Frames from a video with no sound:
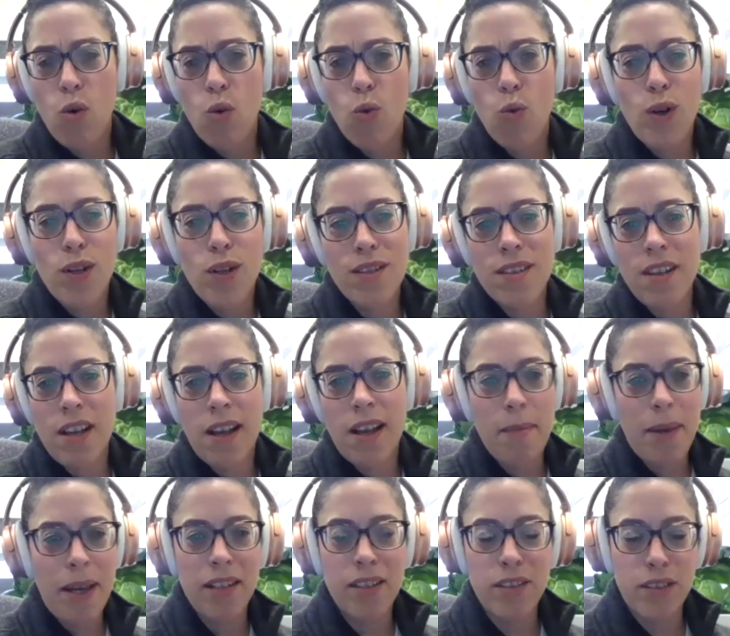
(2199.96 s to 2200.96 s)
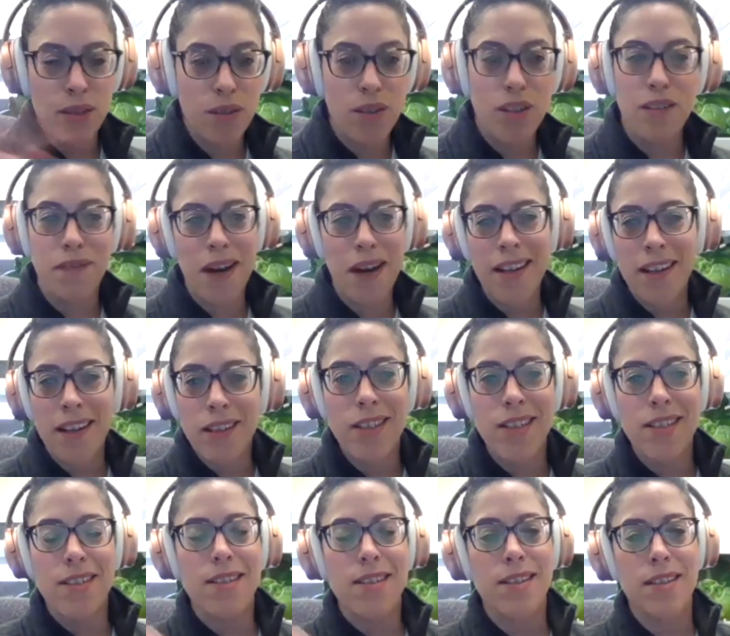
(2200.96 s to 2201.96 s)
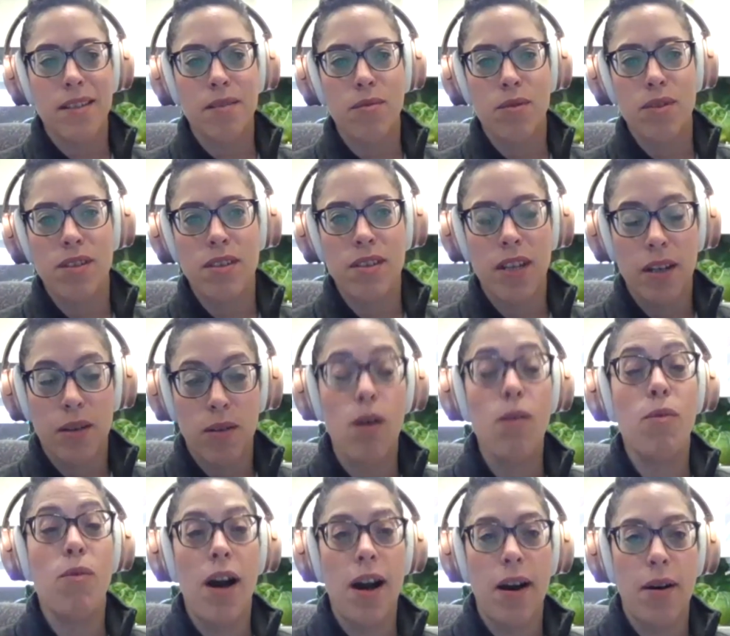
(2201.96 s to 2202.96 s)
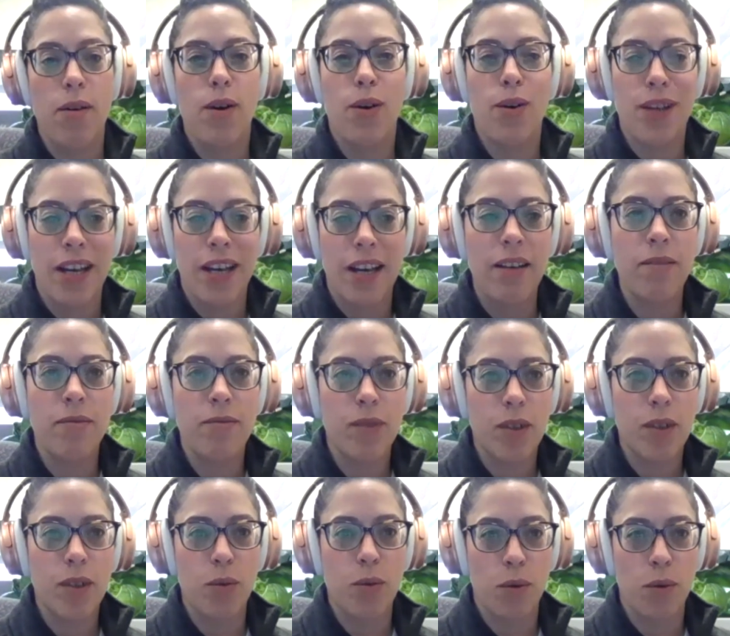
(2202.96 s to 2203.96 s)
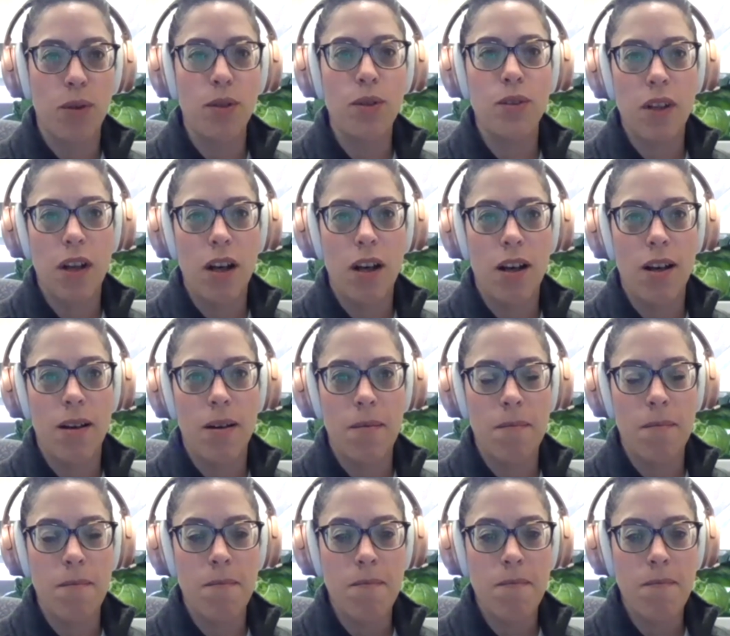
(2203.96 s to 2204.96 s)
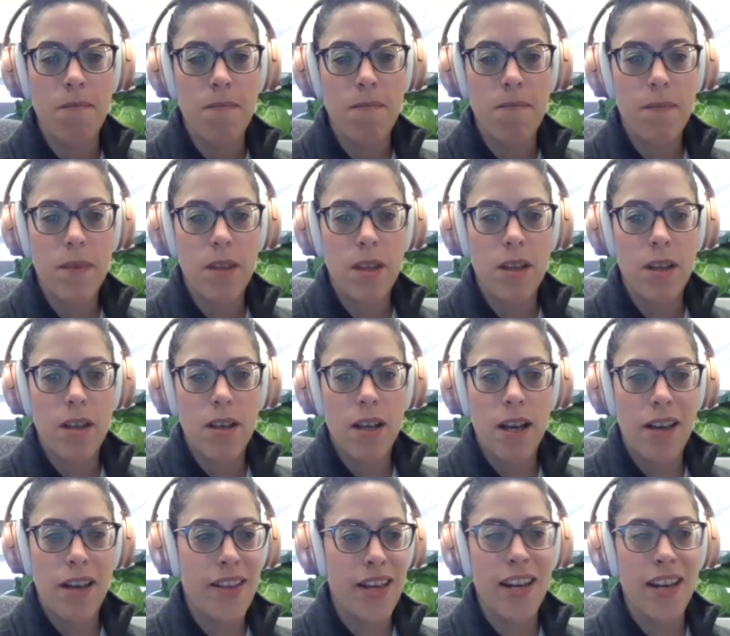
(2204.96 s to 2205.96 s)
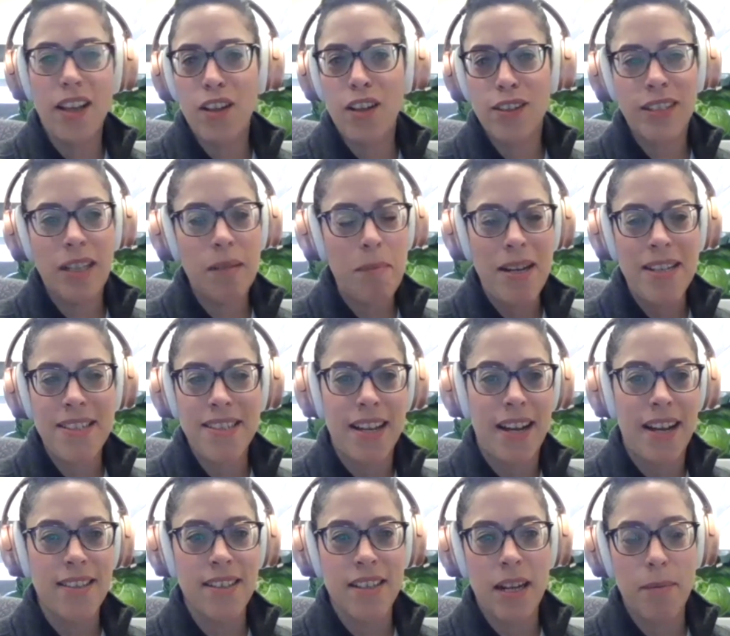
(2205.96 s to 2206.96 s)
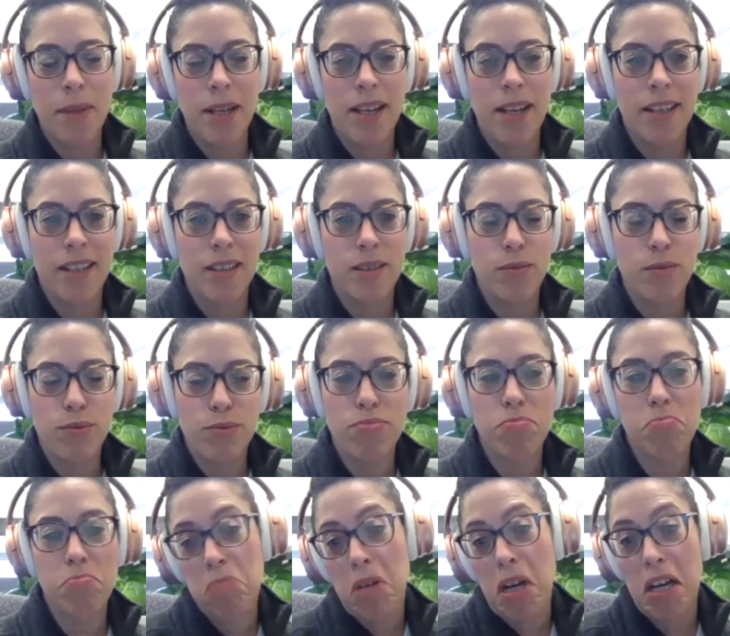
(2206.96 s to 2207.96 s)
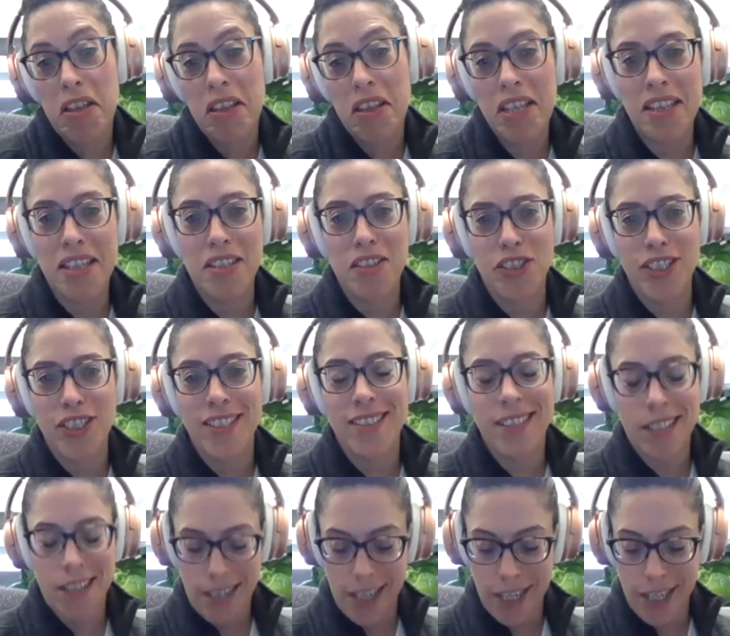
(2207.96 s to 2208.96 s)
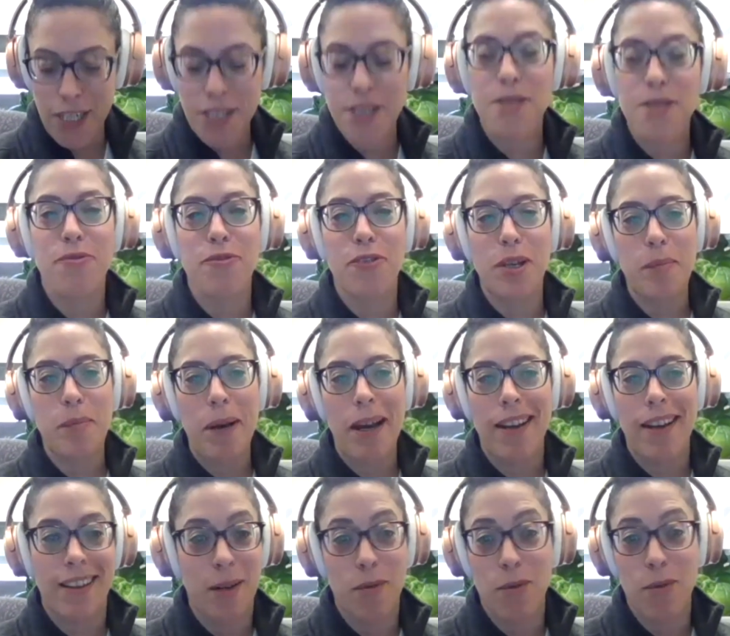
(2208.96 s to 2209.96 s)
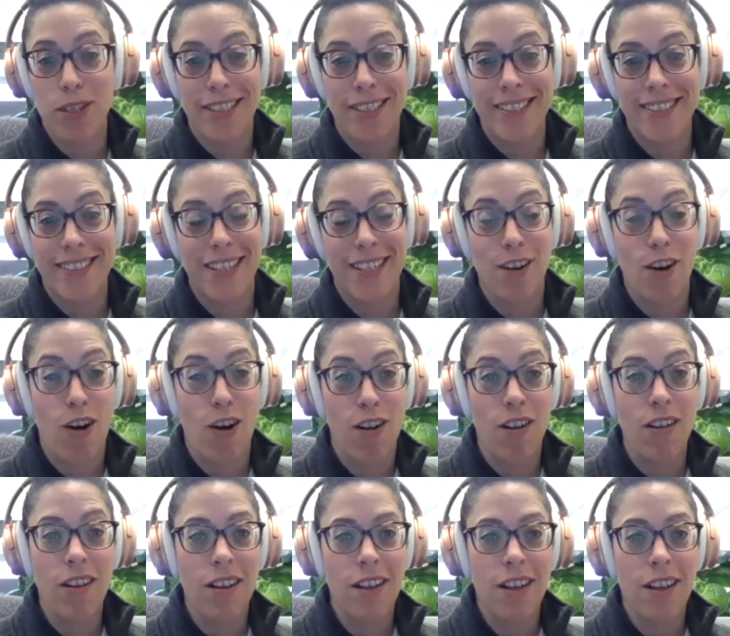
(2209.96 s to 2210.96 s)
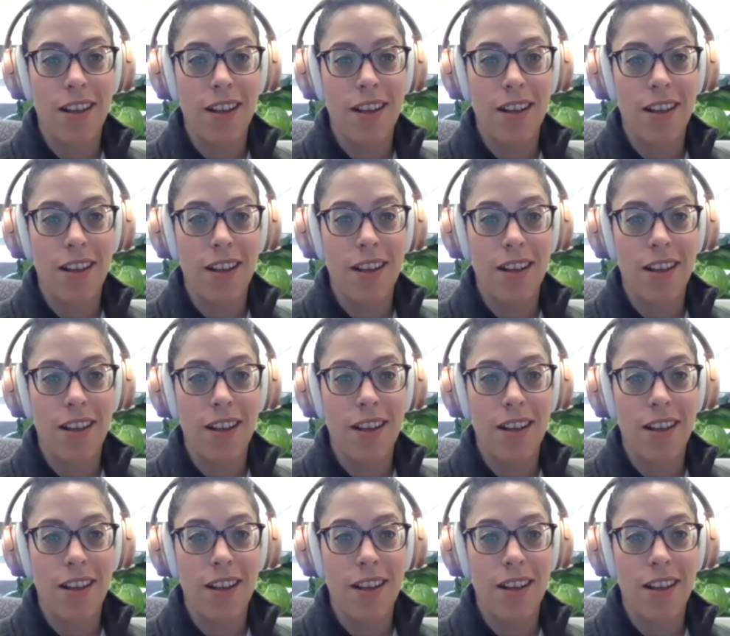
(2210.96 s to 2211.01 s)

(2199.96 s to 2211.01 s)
once I made it to the finalist, it was like, oh, wow, okay, cool. And then I looked at my slides and I'm like, I think they're decent. And I got some feedback and they weren't decent at all,